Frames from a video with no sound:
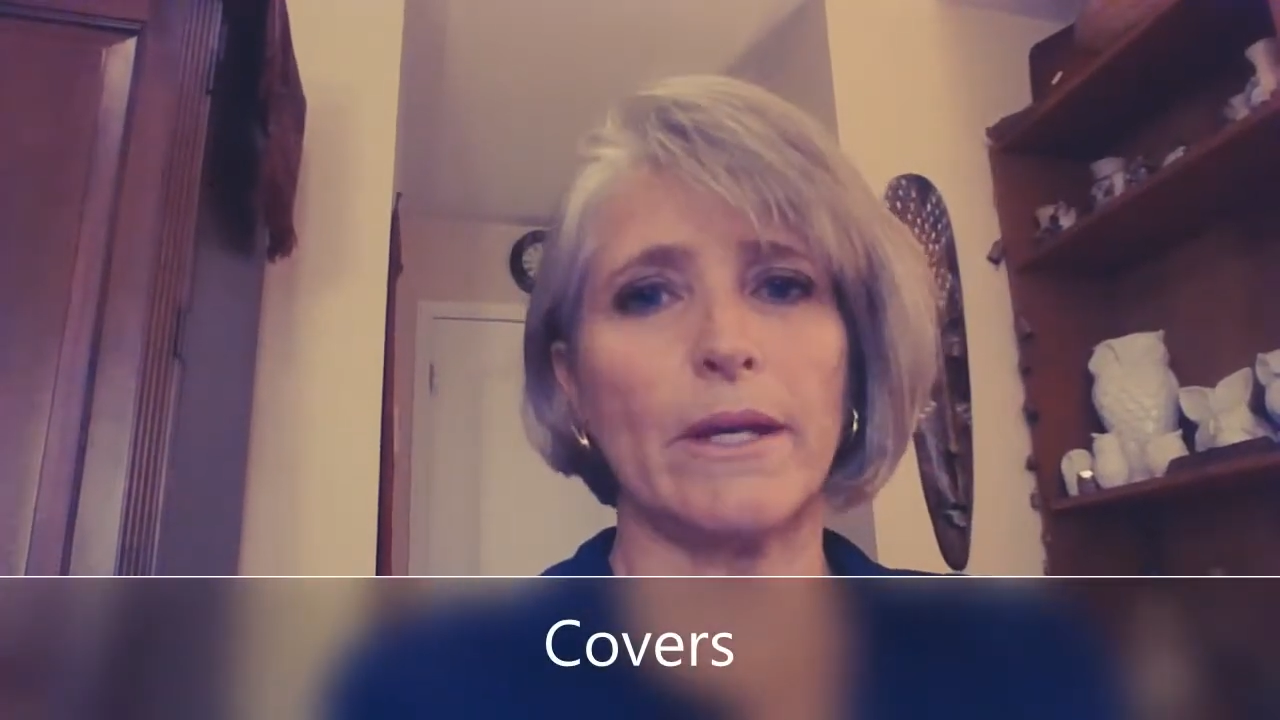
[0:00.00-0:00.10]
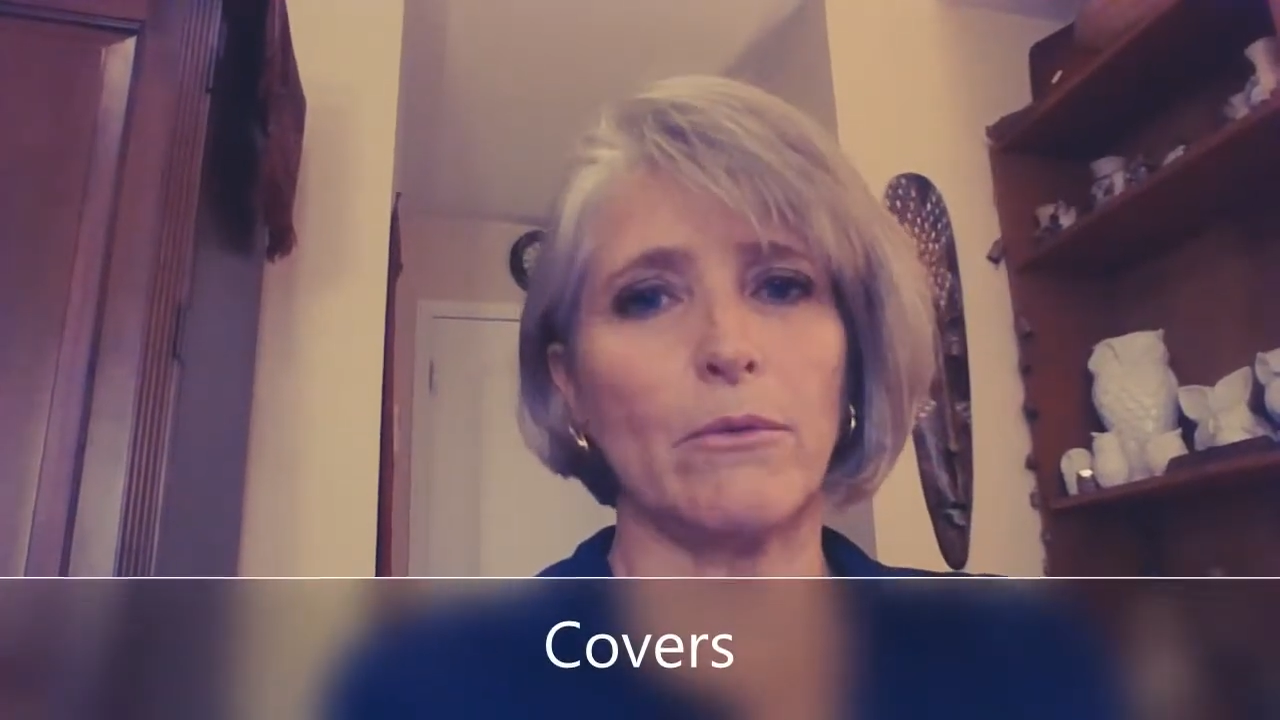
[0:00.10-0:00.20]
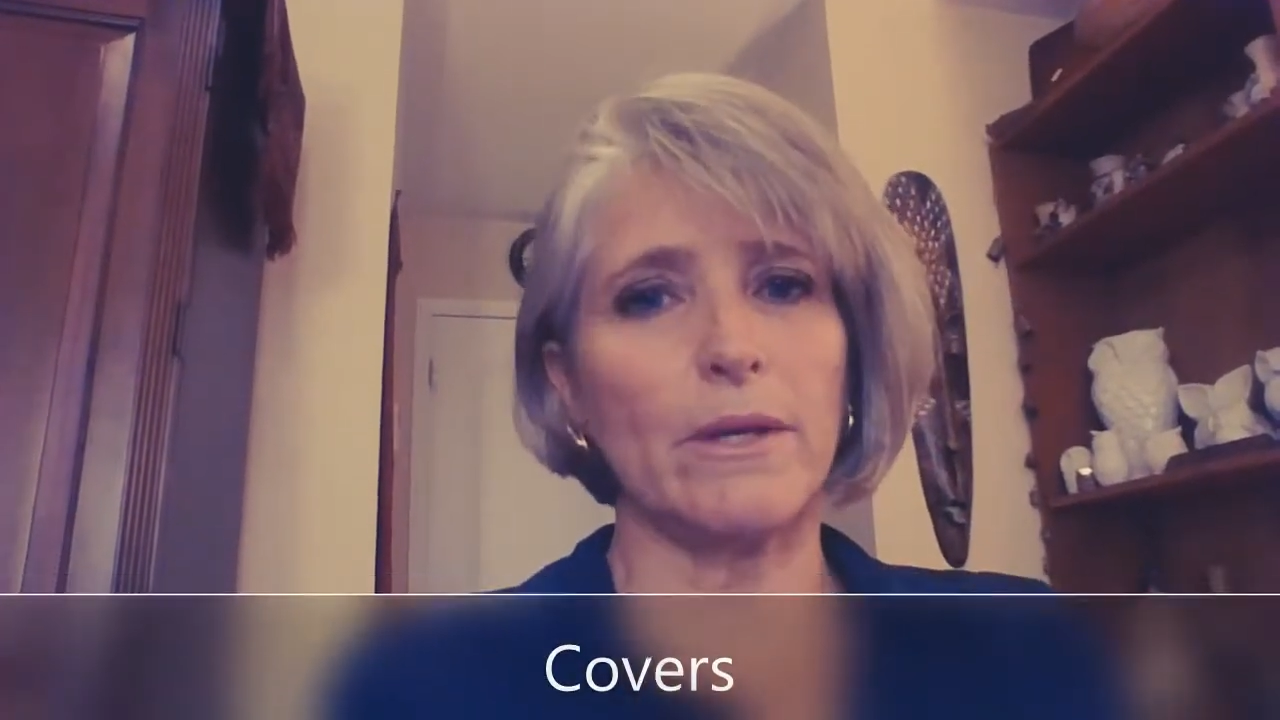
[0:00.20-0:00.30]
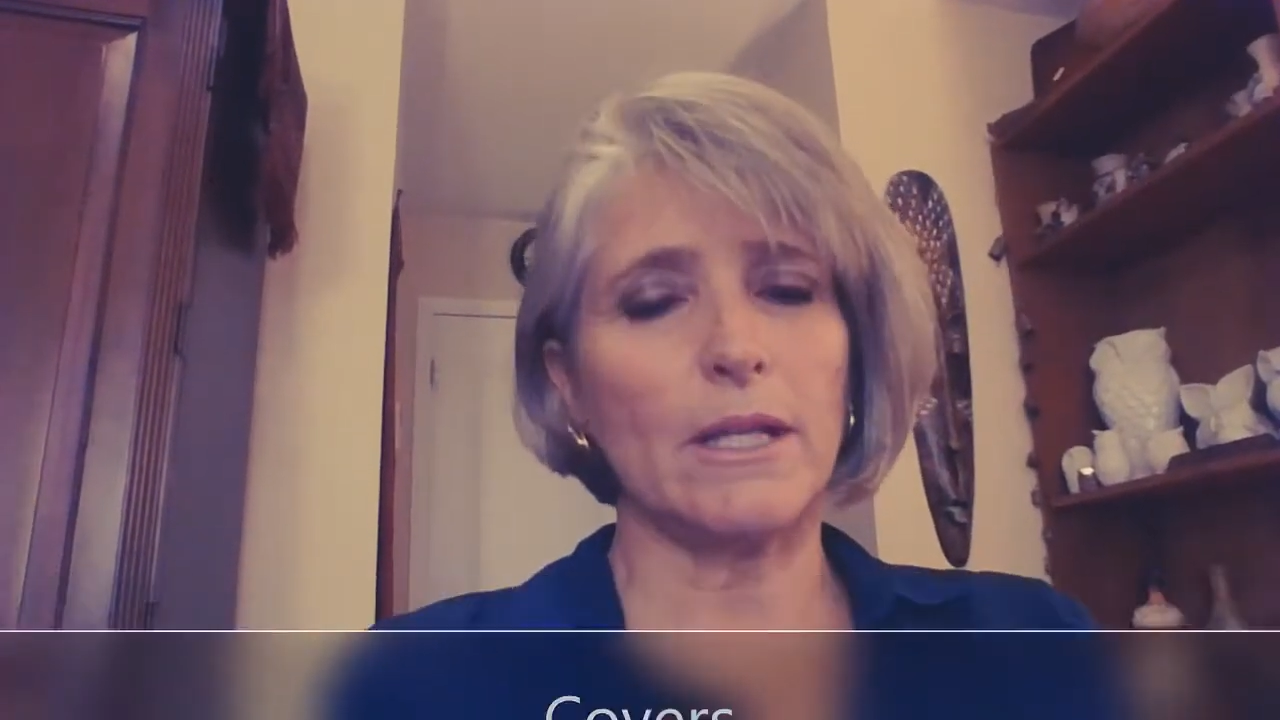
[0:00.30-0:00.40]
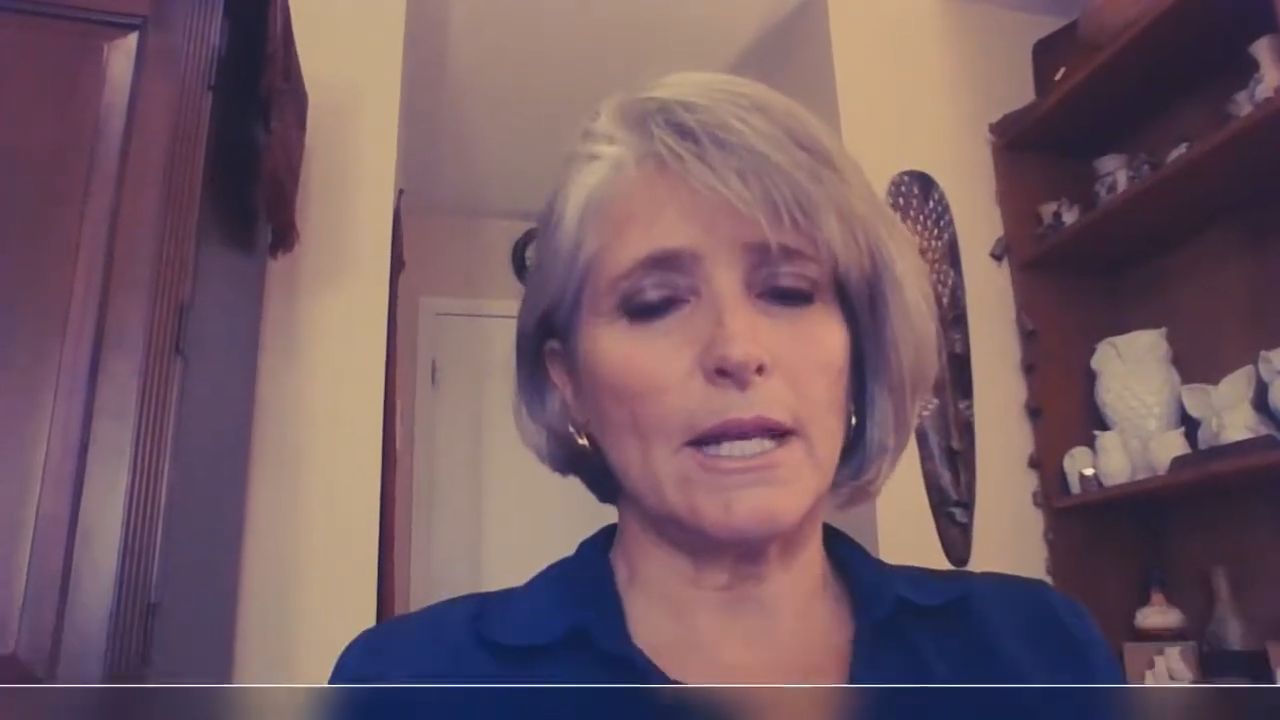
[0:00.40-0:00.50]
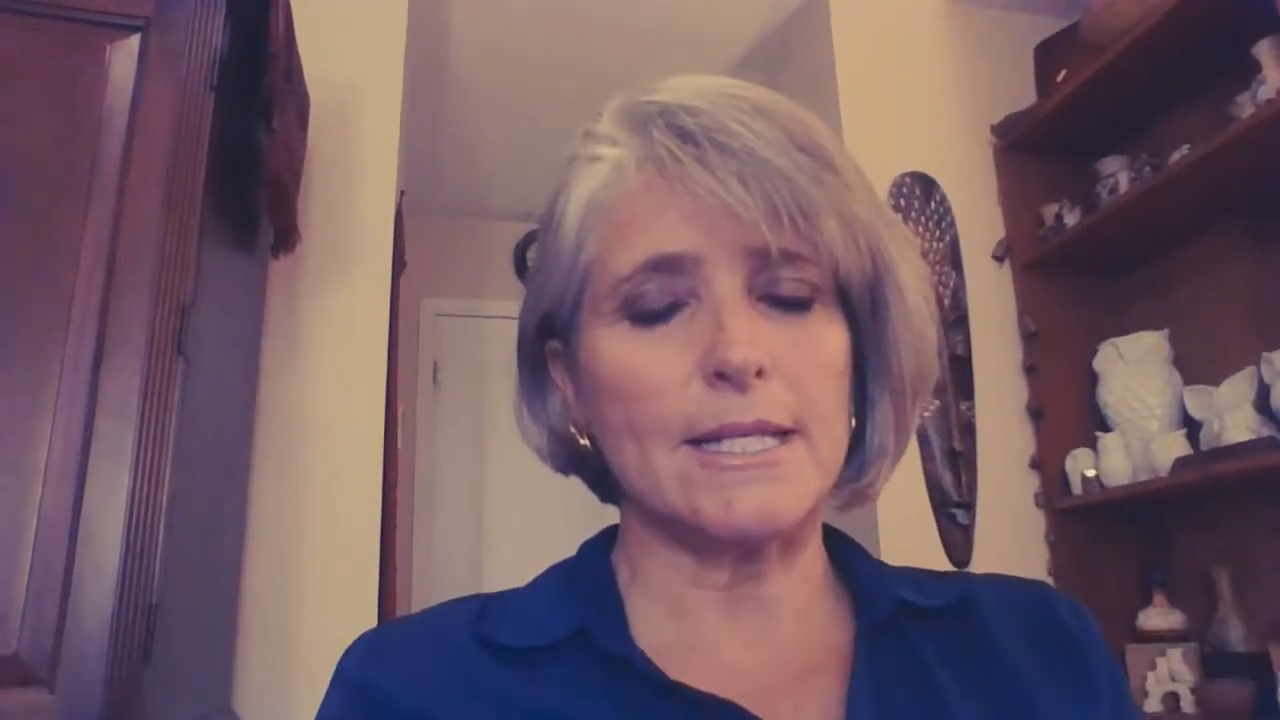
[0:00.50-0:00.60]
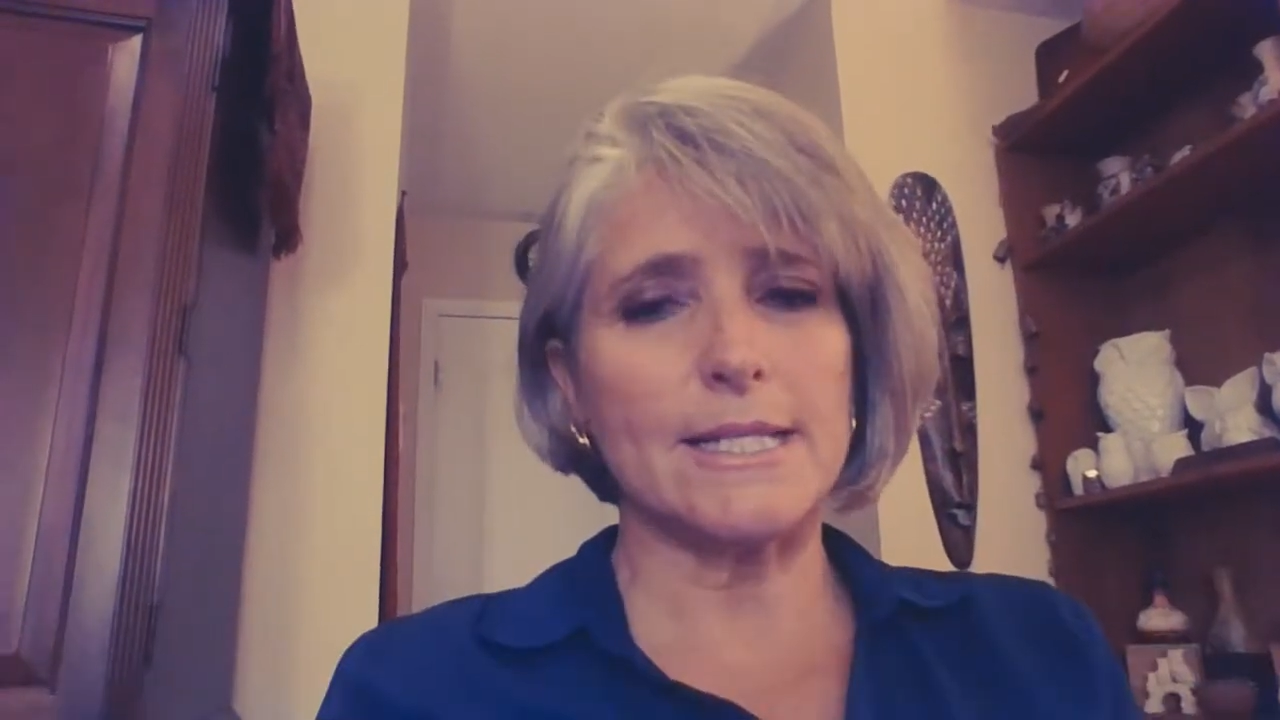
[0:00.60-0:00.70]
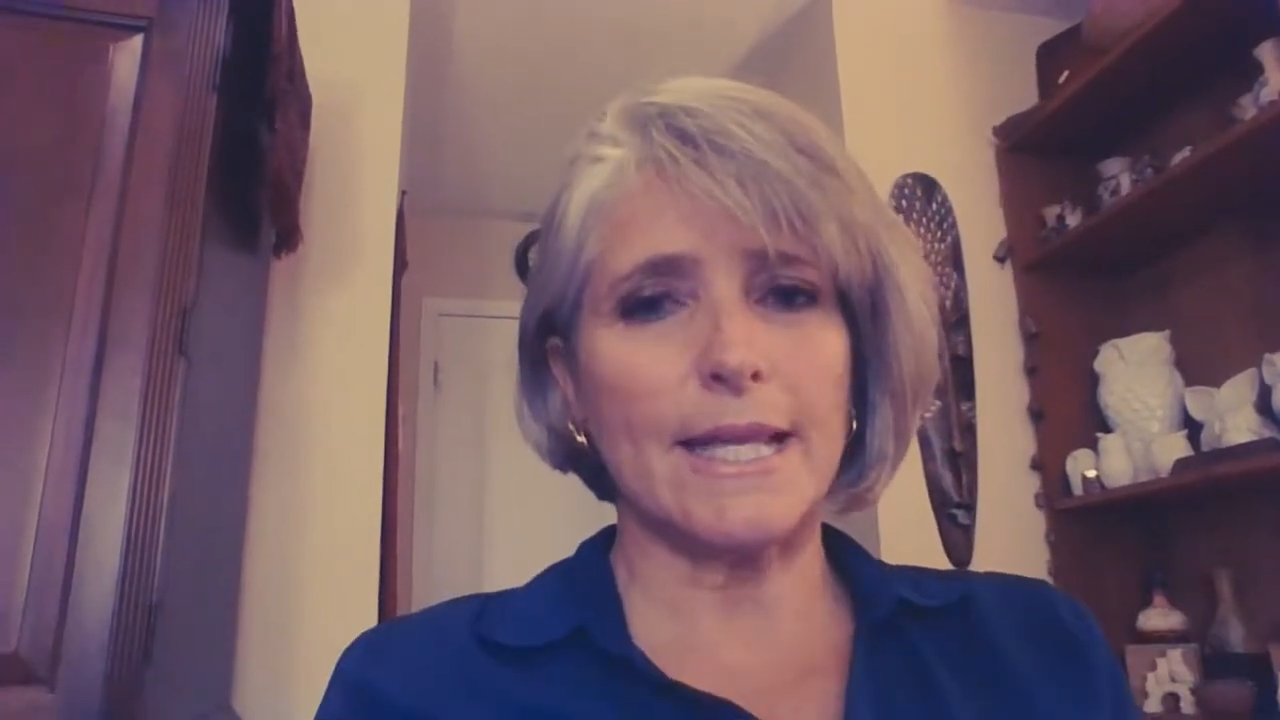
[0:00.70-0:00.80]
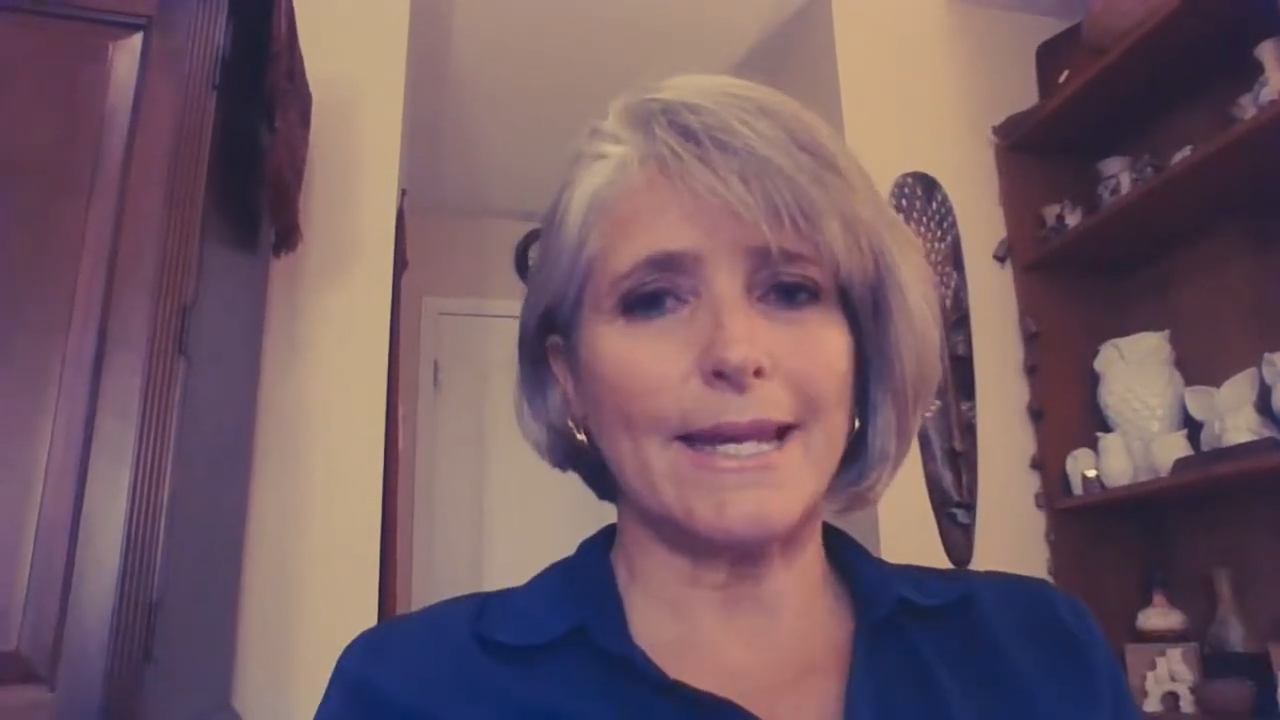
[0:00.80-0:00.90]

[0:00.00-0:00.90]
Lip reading: when I realized